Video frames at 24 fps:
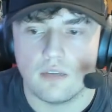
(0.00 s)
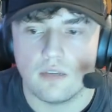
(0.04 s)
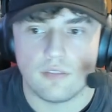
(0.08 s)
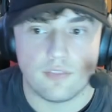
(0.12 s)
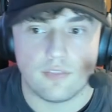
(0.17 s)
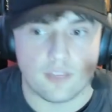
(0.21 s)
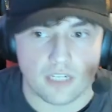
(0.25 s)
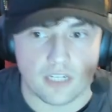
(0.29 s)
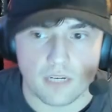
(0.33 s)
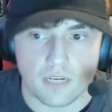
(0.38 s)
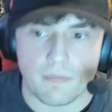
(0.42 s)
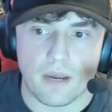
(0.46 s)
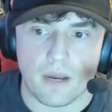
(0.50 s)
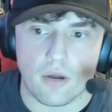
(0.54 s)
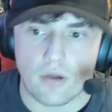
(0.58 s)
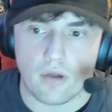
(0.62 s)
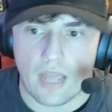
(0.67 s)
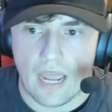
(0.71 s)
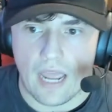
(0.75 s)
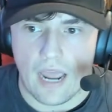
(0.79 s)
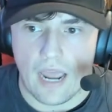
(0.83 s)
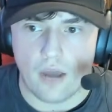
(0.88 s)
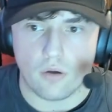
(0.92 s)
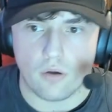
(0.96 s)
Think
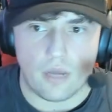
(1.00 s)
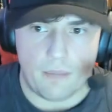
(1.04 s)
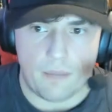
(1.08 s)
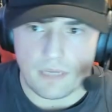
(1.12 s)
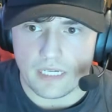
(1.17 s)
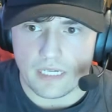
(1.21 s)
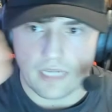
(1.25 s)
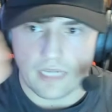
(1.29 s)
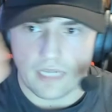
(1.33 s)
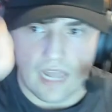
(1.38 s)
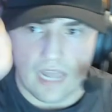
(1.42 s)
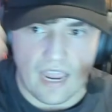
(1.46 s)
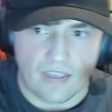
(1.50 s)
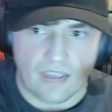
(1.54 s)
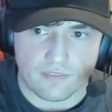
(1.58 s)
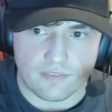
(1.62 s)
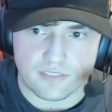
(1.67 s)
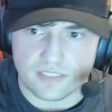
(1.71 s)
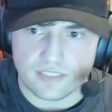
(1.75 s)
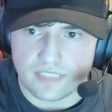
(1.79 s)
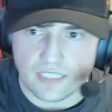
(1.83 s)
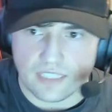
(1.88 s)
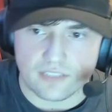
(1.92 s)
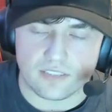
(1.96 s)
about how, I mean, I have
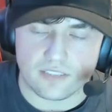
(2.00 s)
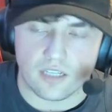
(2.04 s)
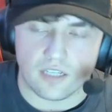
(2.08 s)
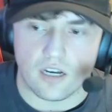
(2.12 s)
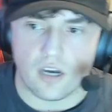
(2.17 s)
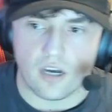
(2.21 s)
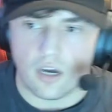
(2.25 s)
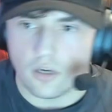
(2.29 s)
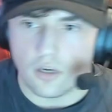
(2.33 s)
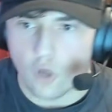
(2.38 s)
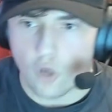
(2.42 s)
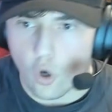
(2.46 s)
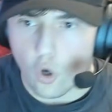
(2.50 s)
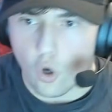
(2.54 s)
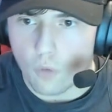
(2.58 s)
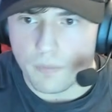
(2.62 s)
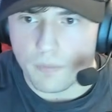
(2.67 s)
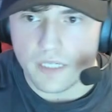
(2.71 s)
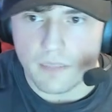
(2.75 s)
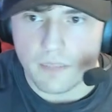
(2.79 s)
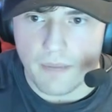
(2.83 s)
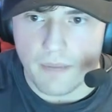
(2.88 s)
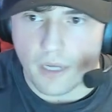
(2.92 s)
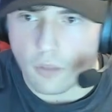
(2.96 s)
6
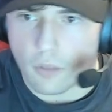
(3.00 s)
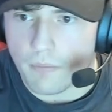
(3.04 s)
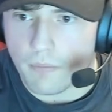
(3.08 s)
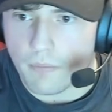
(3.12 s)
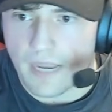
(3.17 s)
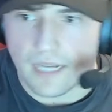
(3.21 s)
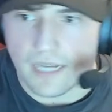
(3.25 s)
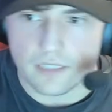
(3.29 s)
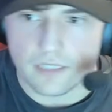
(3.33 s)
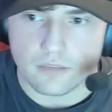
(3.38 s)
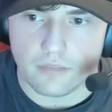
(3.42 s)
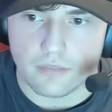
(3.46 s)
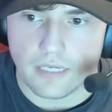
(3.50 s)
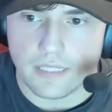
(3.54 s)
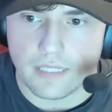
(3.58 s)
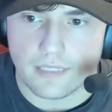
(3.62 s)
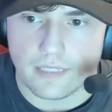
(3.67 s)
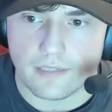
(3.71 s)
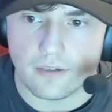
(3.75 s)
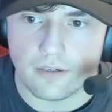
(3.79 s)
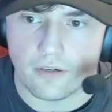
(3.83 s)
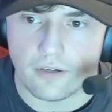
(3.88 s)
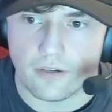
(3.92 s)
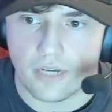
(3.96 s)
unopened battle packs right
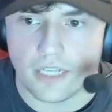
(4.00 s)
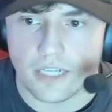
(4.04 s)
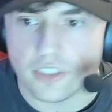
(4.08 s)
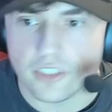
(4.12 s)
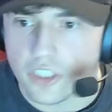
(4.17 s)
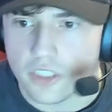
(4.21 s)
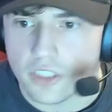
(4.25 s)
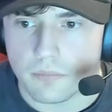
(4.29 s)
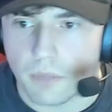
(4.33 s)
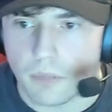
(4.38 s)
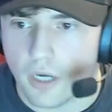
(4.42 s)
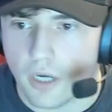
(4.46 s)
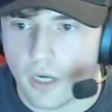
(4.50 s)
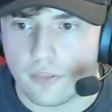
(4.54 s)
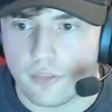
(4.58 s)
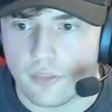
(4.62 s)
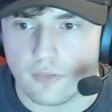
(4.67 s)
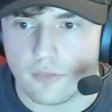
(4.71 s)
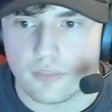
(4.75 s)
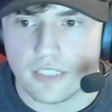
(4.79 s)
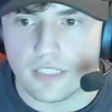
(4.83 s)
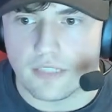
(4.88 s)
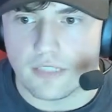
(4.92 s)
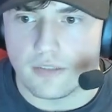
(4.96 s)
here, and I just bought
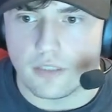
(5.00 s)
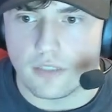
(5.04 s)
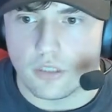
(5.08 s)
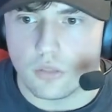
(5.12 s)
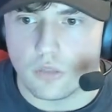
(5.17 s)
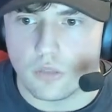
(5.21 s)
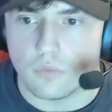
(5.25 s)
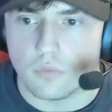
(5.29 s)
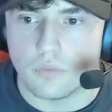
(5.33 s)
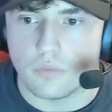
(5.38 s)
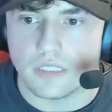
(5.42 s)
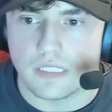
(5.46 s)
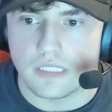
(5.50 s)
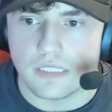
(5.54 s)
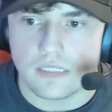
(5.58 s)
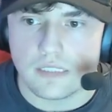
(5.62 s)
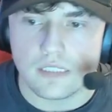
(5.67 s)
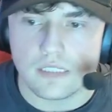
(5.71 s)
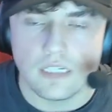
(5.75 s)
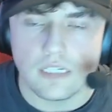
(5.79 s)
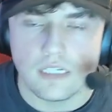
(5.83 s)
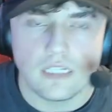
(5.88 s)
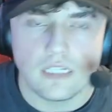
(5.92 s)
3 of the new ones.